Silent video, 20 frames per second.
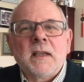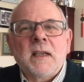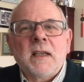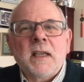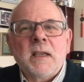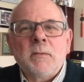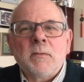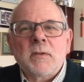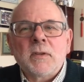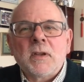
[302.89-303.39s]

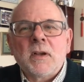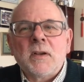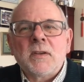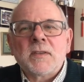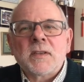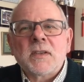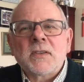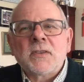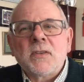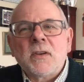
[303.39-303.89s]
He will cause
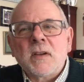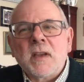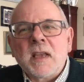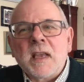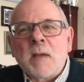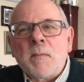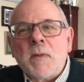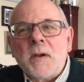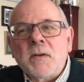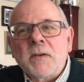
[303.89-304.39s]
a shocking
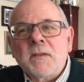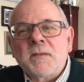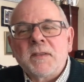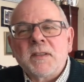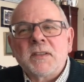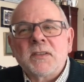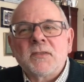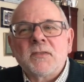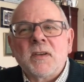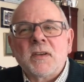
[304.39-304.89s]
amount of
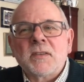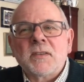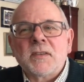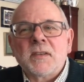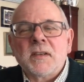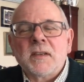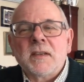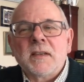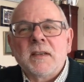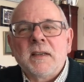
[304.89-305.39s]
destruction
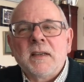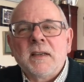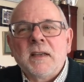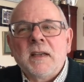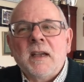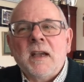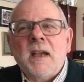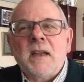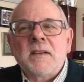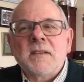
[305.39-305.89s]

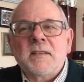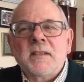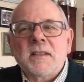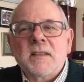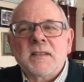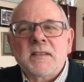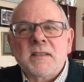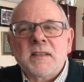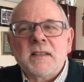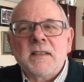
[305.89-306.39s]
and
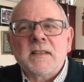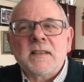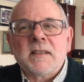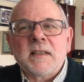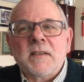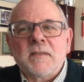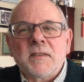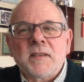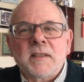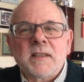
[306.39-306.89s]
succeed in
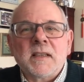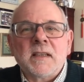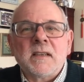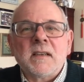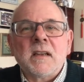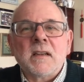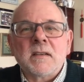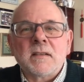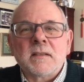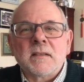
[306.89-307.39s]
everything he
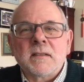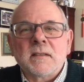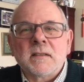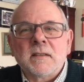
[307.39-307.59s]
does.